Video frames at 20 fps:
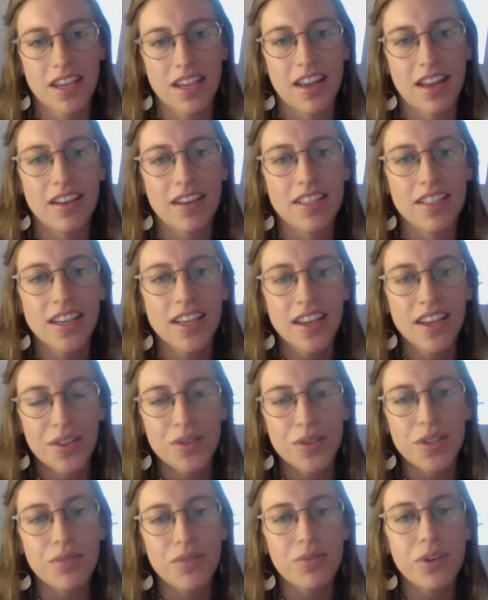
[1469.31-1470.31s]
and
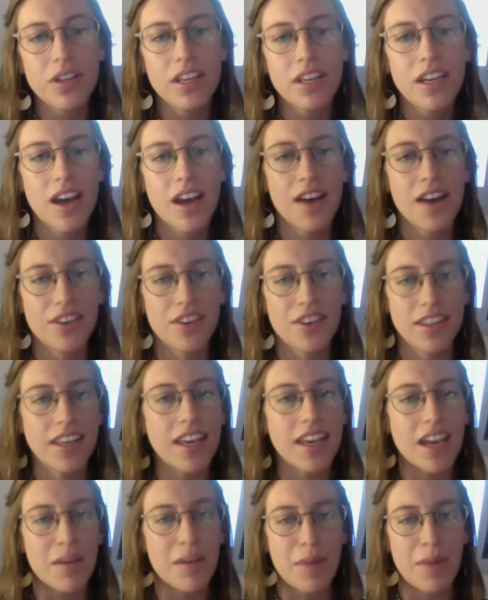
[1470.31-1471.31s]
those have really covered the
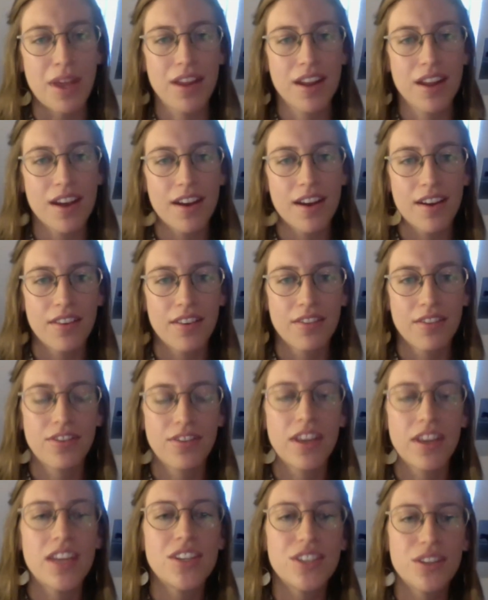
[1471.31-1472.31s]
gamut of
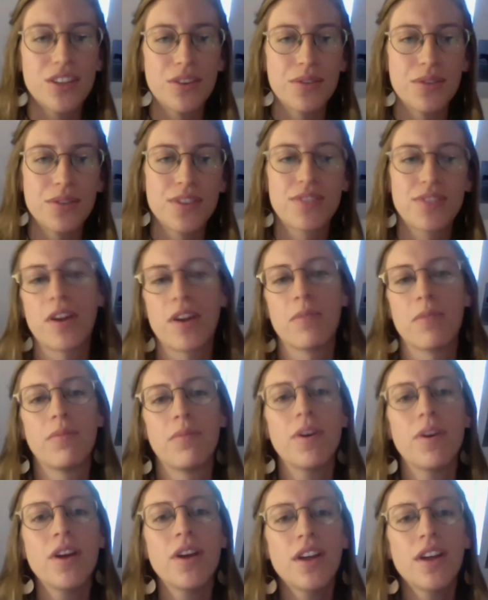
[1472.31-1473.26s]
issues from